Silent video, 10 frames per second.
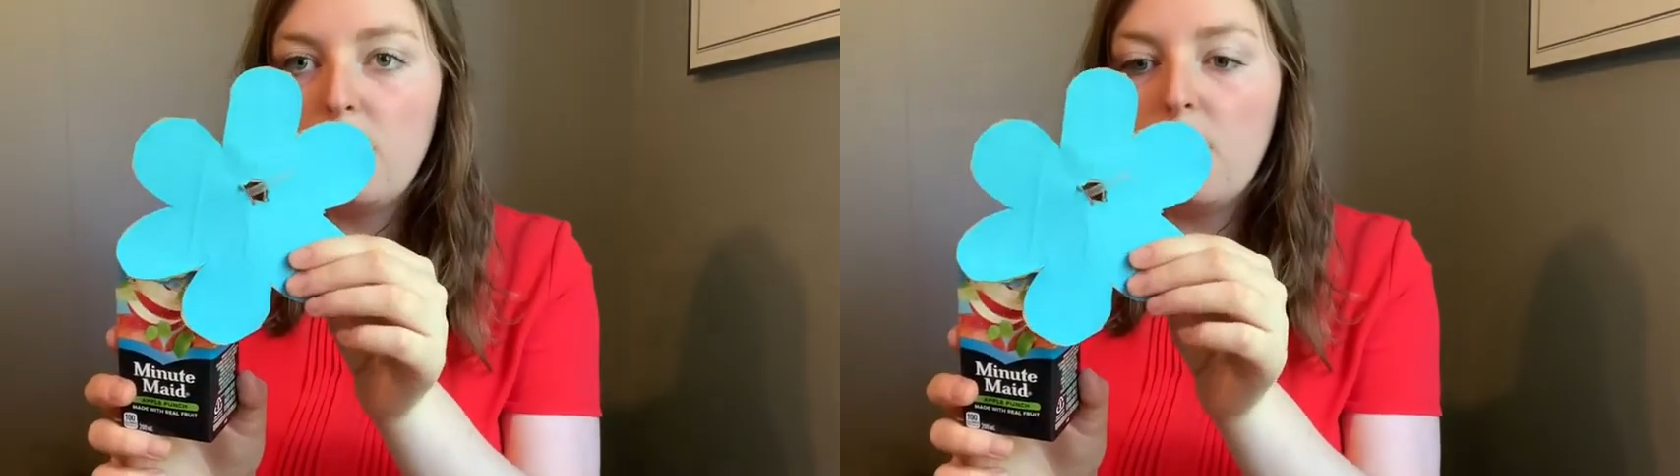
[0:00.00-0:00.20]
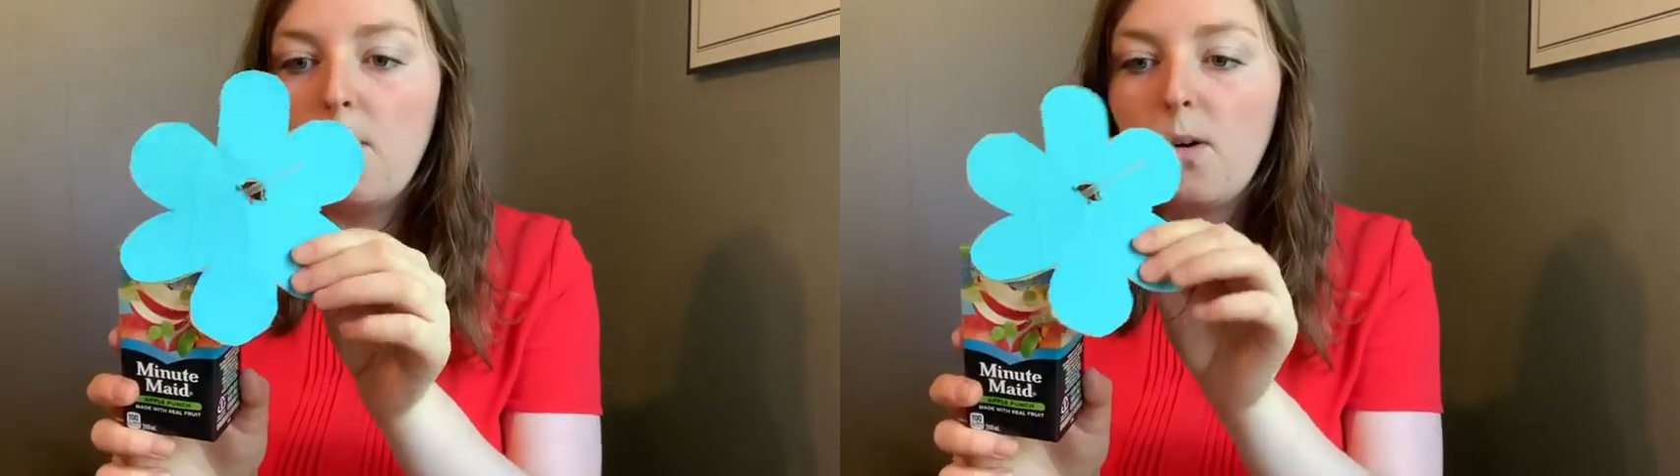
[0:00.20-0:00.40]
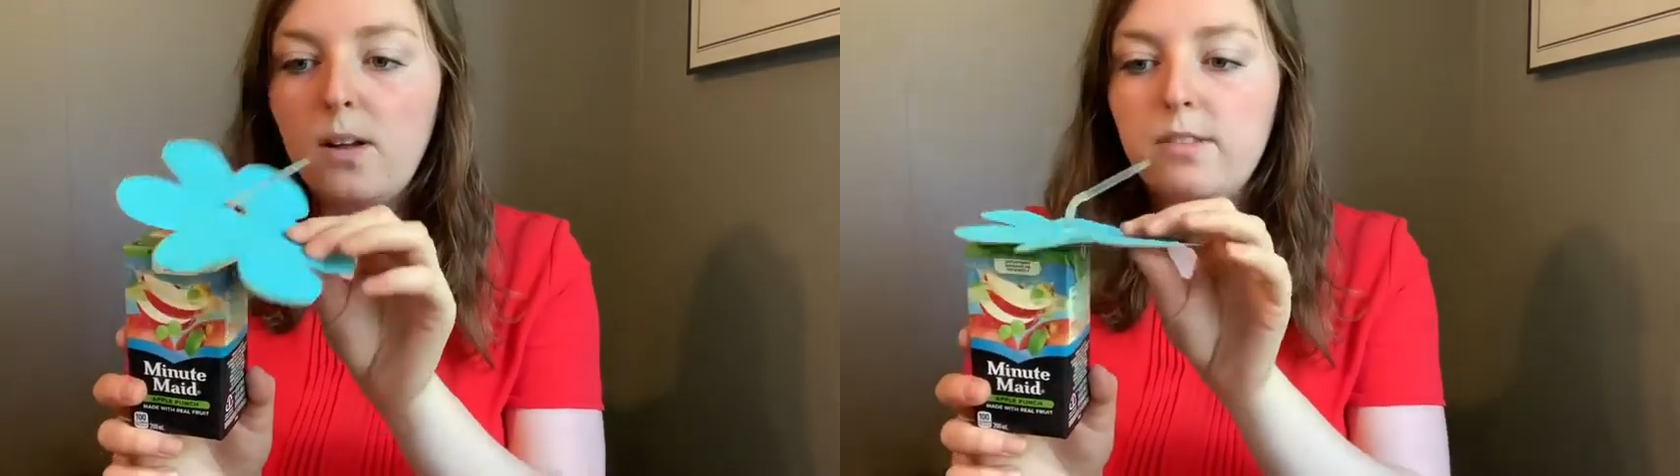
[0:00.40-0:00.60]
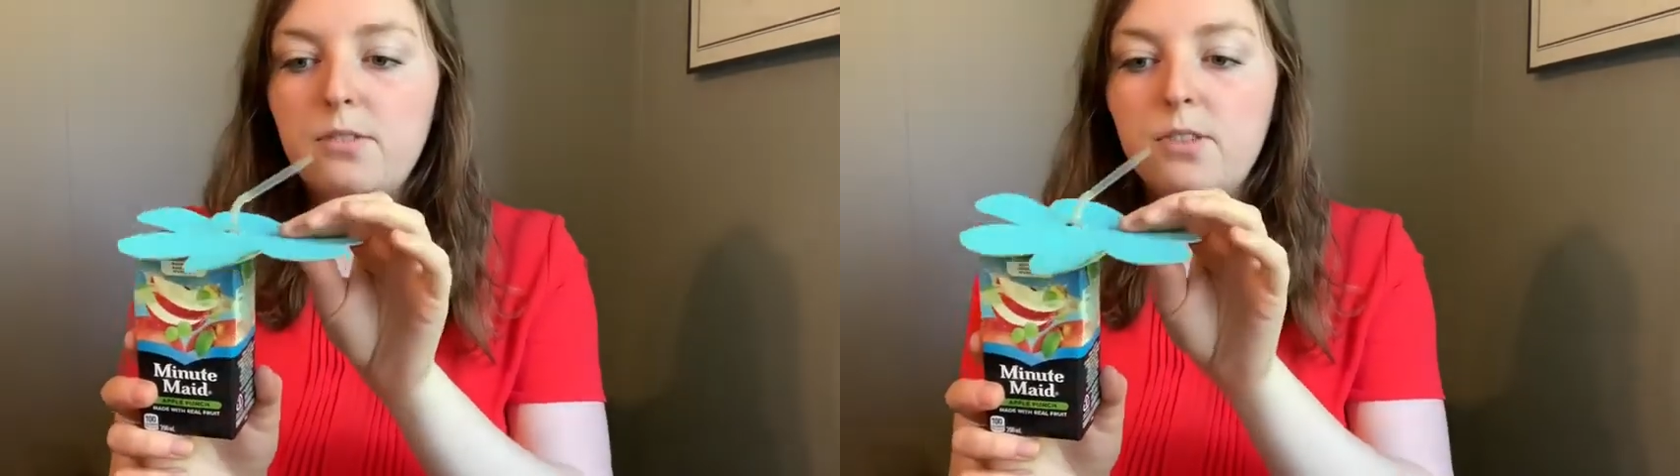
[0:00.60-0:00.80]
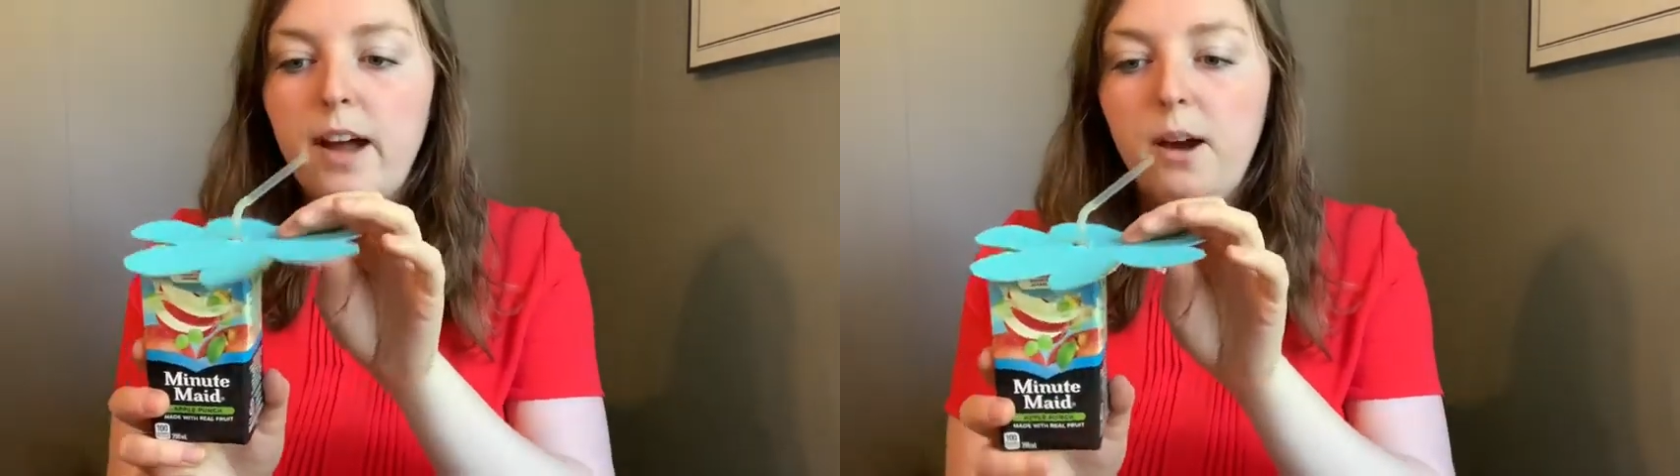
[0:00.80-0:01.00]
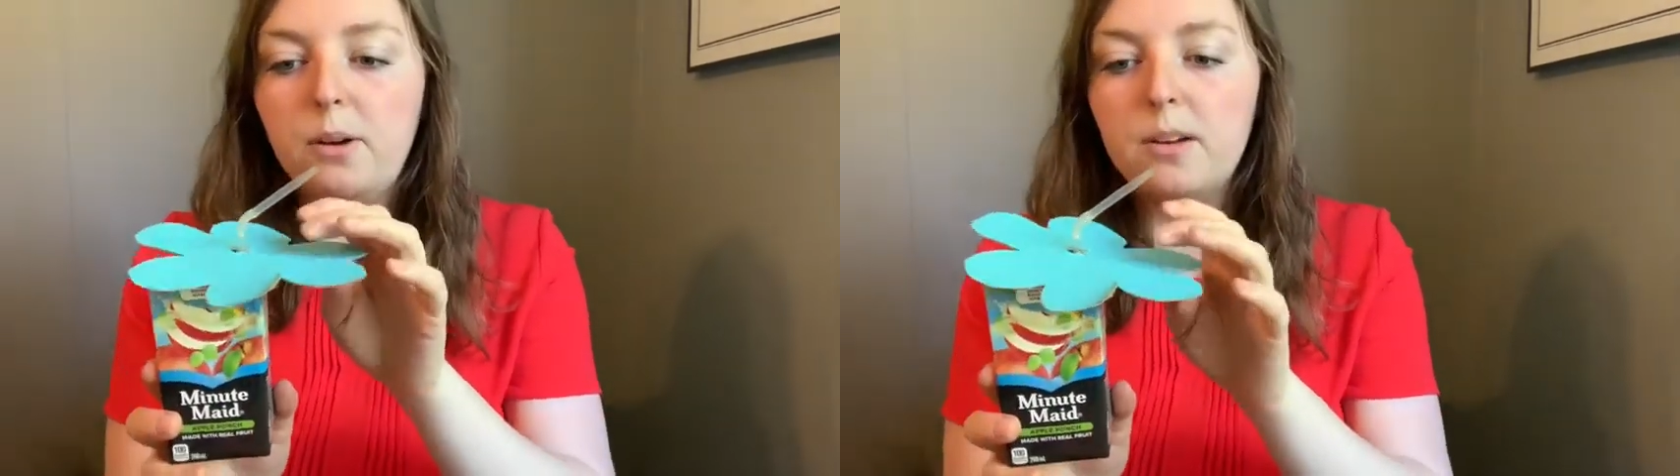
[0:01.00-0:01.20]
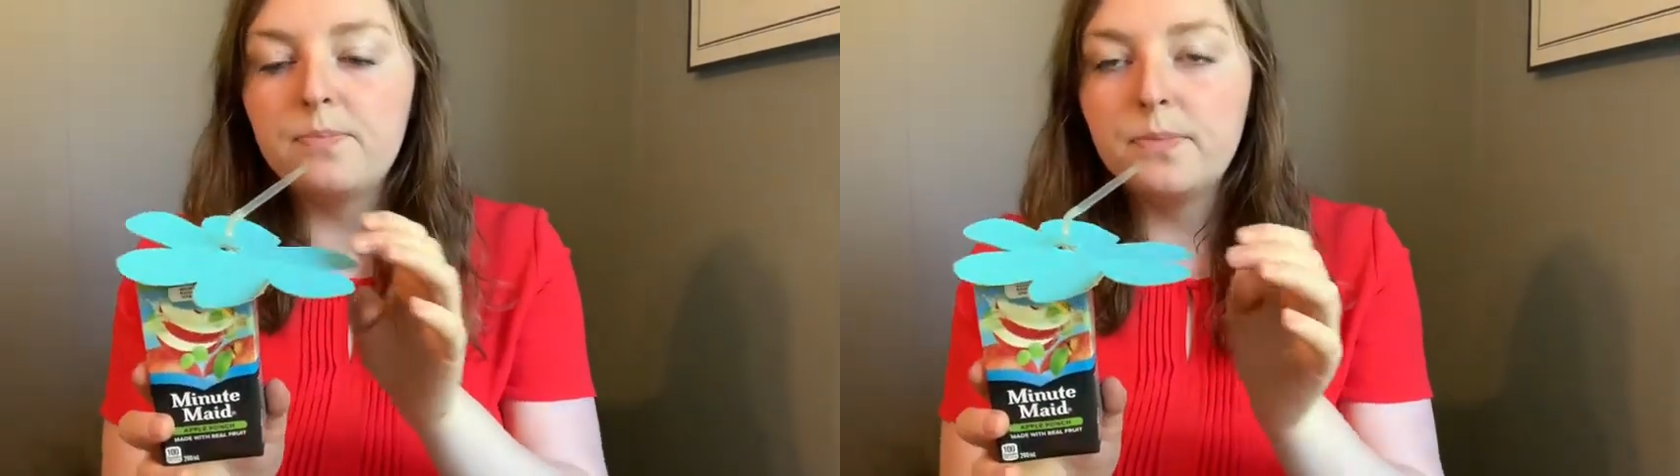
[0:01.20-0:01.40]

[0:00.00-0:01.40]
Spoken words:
whole of the flower.